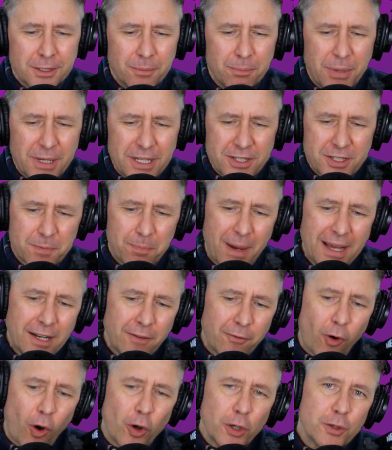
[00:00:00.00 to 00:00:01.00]
but in spite
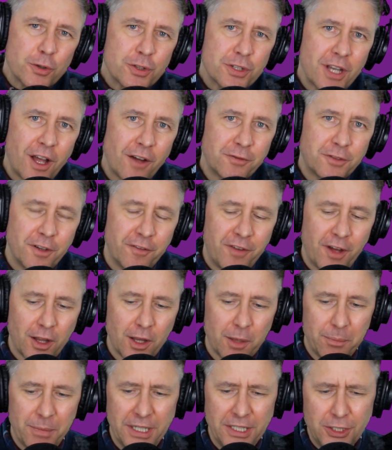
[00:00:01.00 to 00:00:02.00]
of all your self
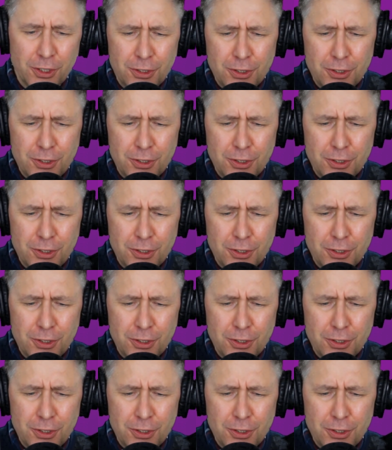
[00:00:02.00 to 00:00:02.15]
development,